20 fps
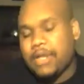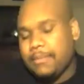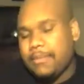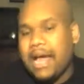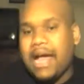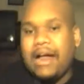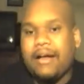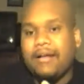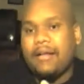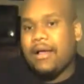I'm
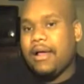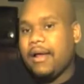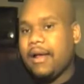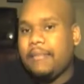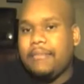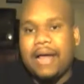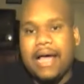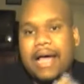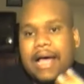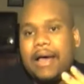not
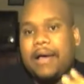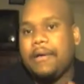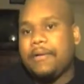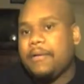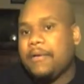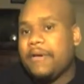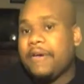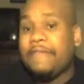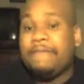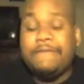
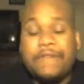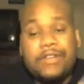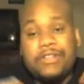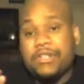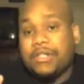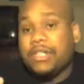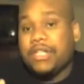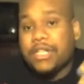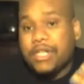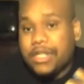
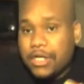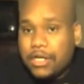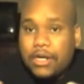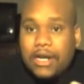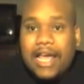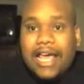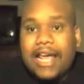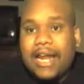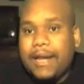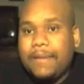officially
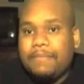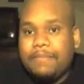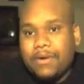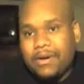good at it,